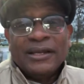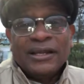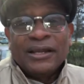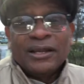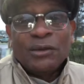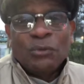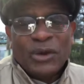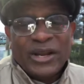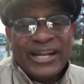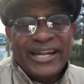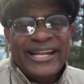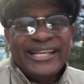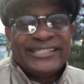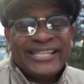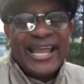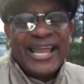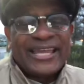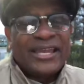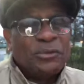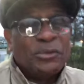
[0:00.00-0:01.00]
What did he
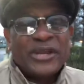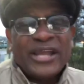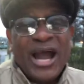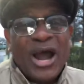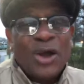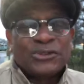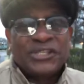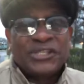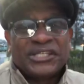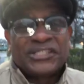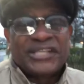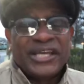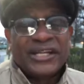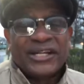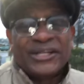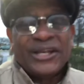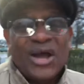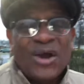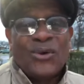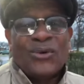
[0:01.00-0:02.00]
say? Can we all just get
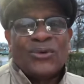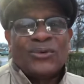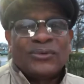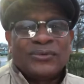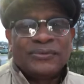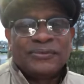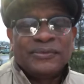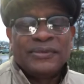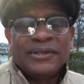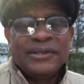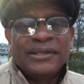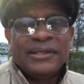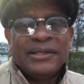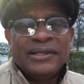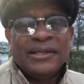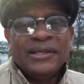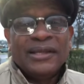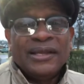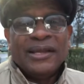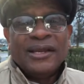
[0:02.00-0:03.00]
along?
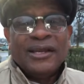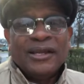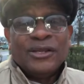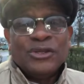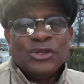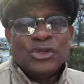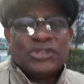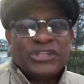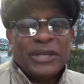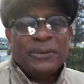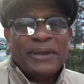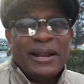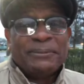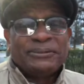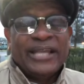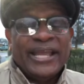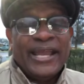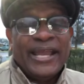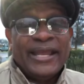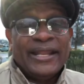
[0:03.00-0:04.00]
You see what I'm
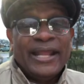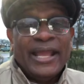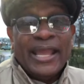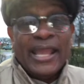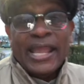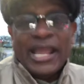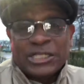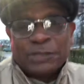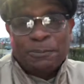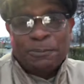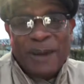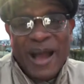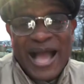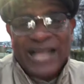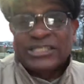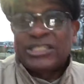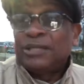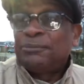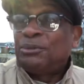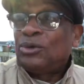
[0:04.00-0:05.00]
saying? It's
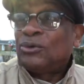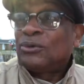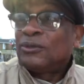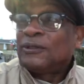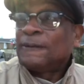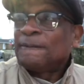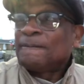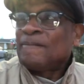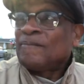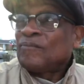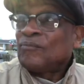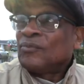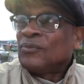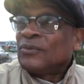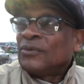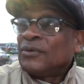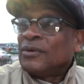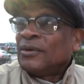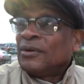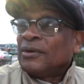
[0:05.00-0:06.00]
possible.
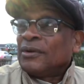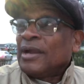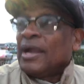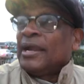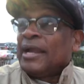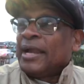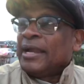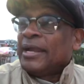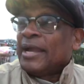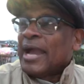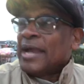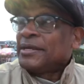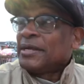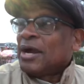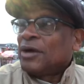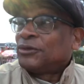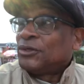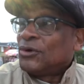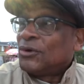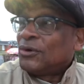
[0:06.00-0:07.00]
Hey, how
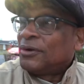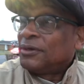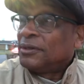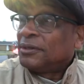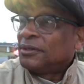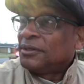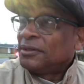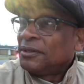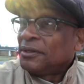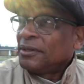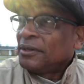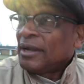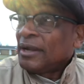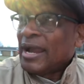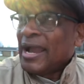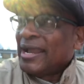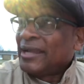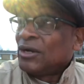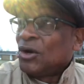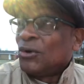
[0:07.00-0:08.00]
y'all doing?
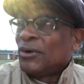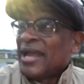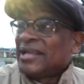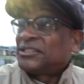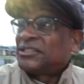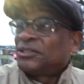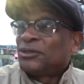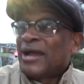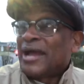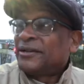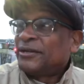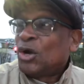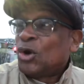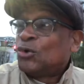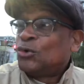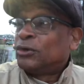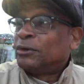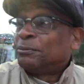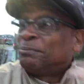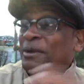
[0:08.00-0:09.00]
I ain't gonna ask you. I know
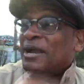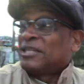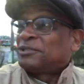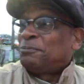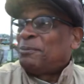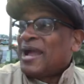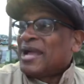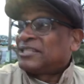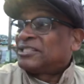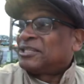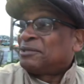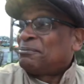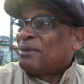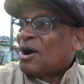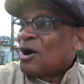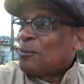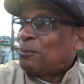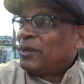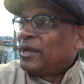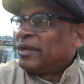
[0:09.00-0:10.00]
who the best
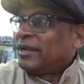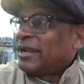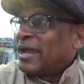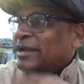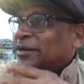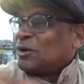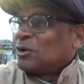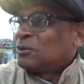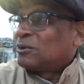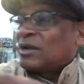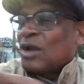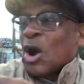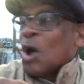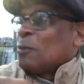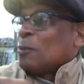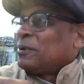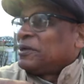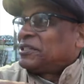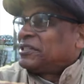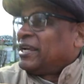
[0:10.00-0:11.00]
basketball player, and I know
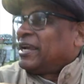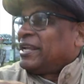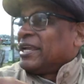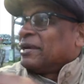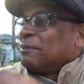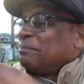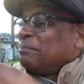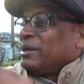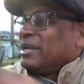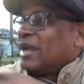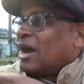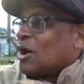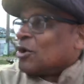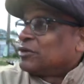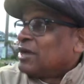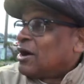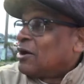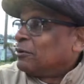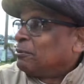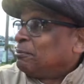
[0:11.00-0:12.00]
Kobe said he can beat all
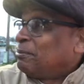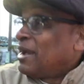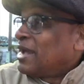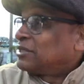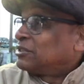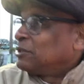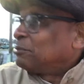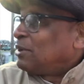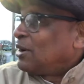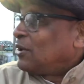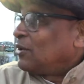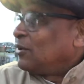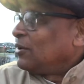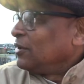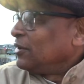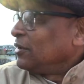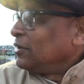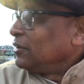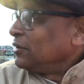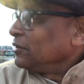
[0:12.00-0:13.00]
y'all in basketball.
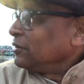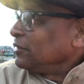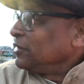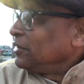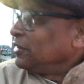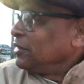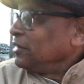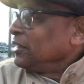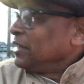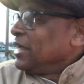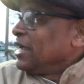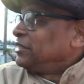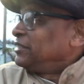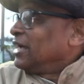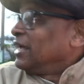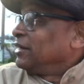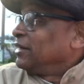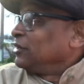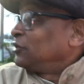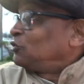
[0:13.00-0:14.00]
He ain't
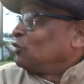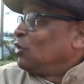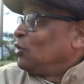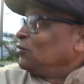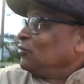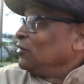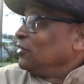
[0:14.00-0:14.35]
telling the truth.